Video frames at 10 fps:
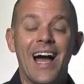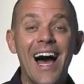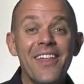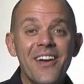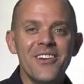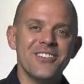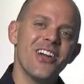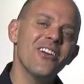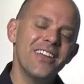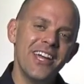Hi there, it's
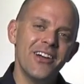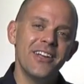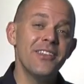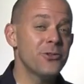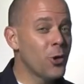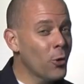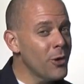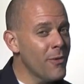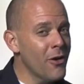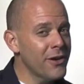Charlie here, and in the Total
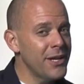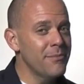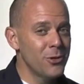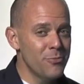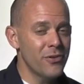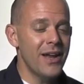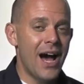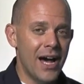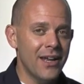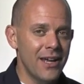Net Marketing
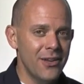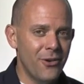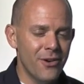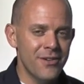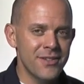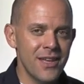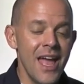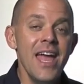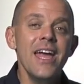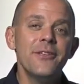Blueprint online course,
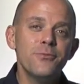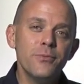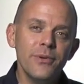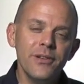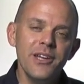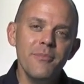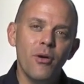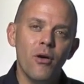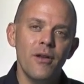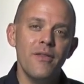it's really
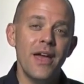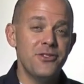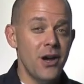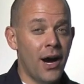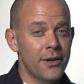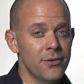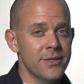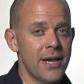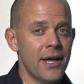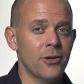important that you
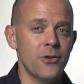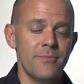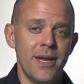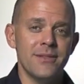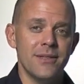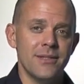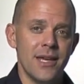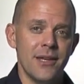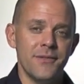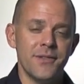understand learn-based
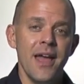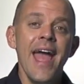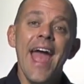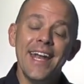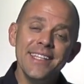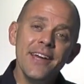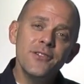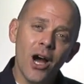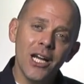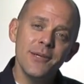incentives. And as
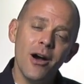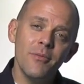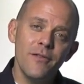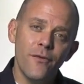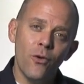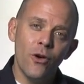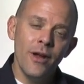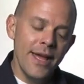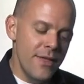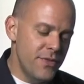I've talked about
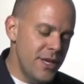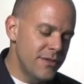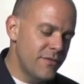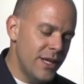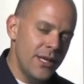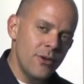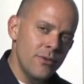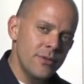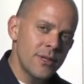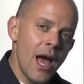before, these
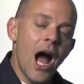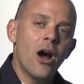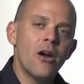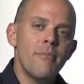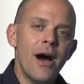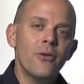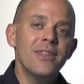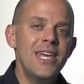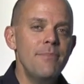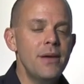videos are
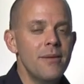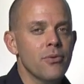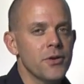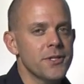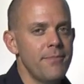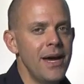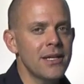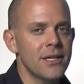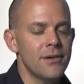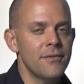about keeping
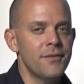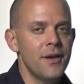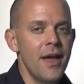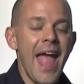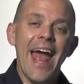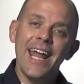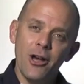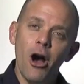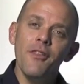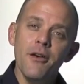perspective, and I
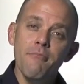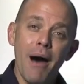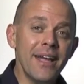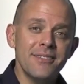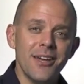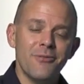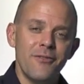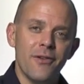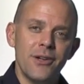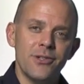call them mindset
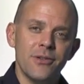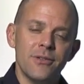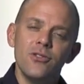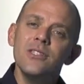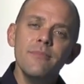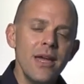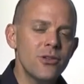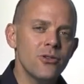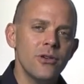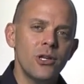refreshers, just to
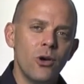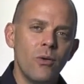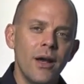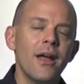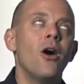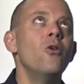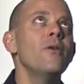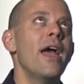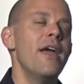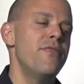make sure you know what,
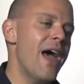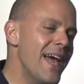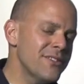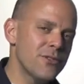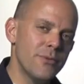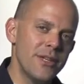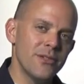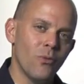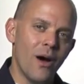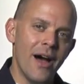okay, that's the
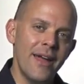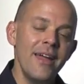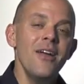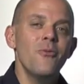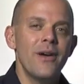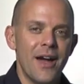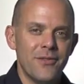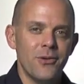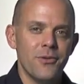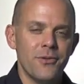reason why we
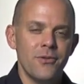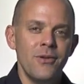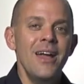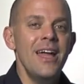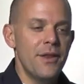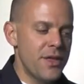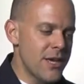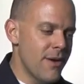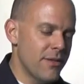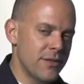have to go through and
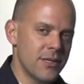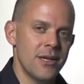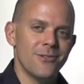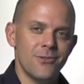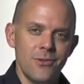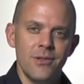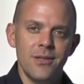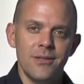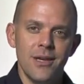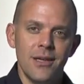think about these things or do
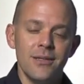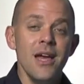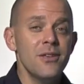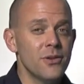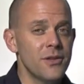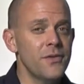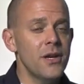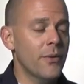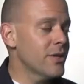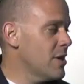these things. So in this
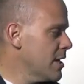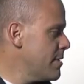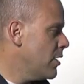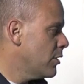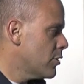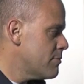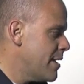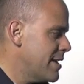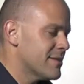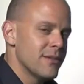video, I want to talk about
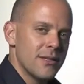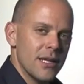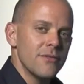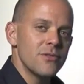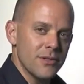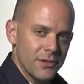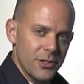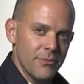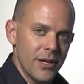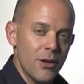learn-based incentives just a
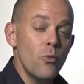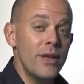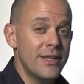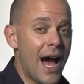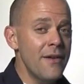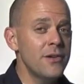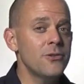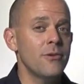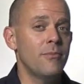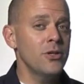little bit. We dive
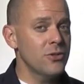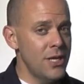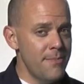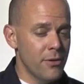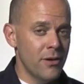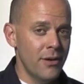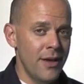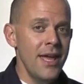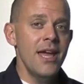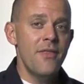into it much deeper
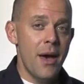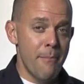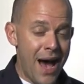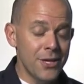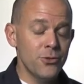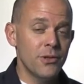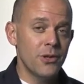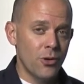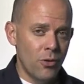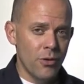in that module
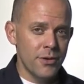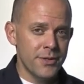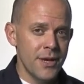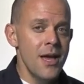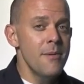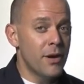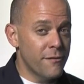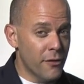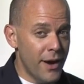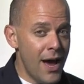in the course,
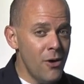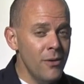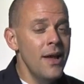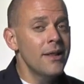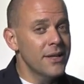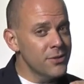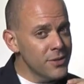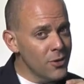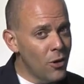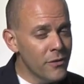but for now, let's
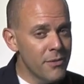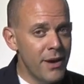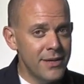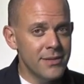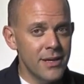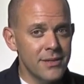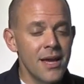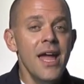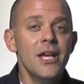just go over the basics.